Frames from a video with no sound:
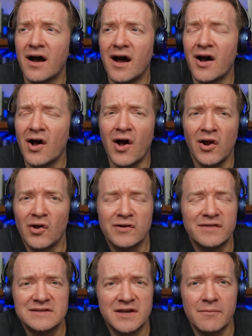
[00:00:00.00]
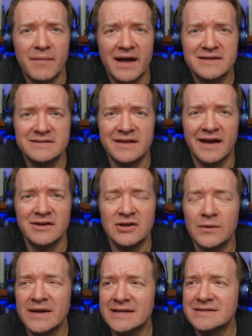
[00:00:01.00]
a lot of things come back to that.
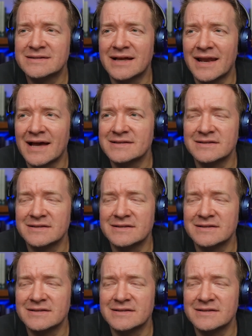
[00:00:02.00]
It is the classic